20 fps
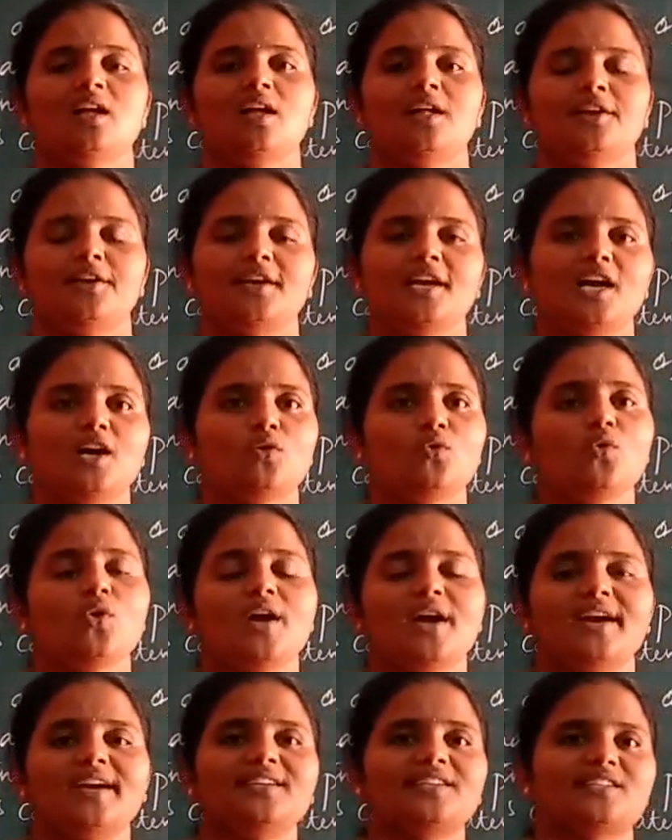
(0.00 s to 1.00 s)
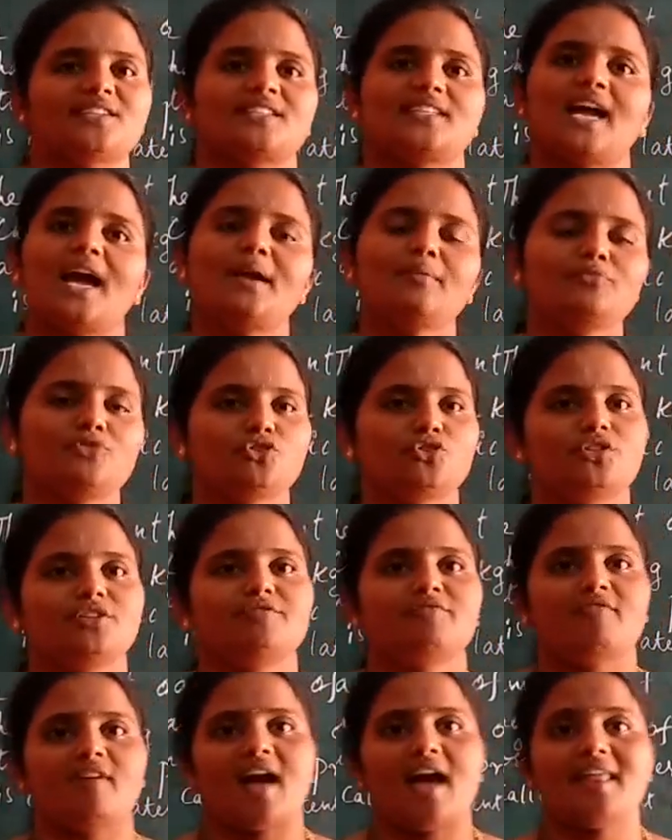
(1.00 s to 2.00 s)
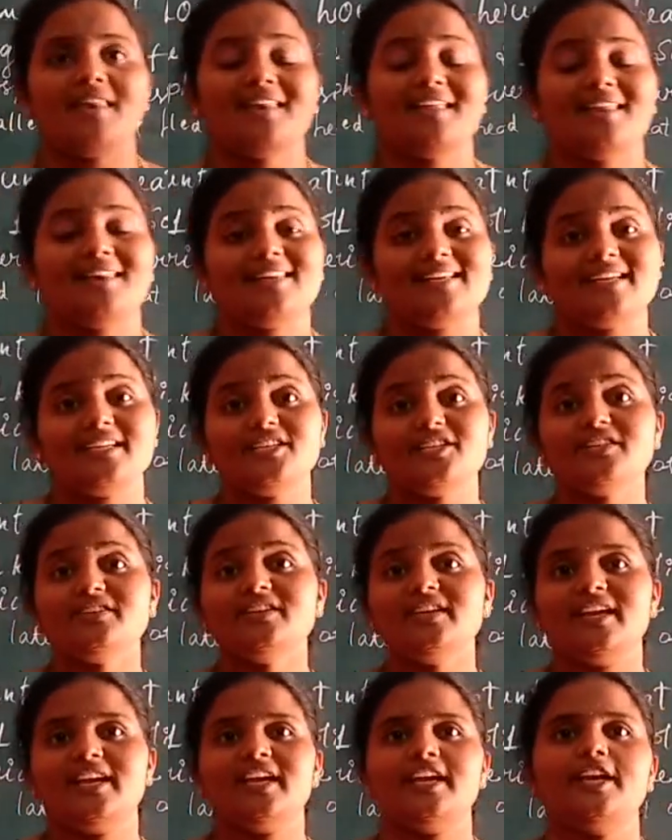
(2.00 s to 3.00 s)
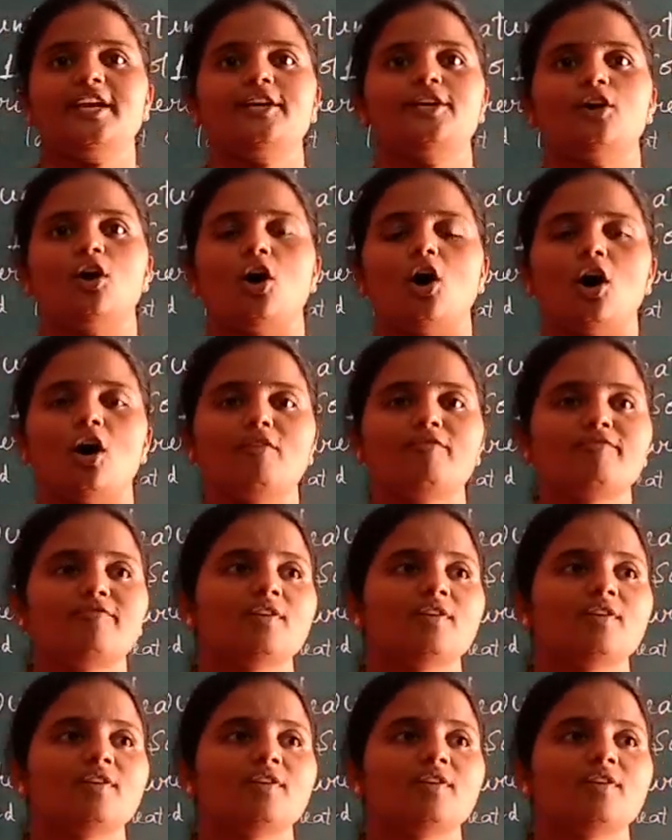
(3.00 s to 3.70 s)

Now it's time to define latent heat of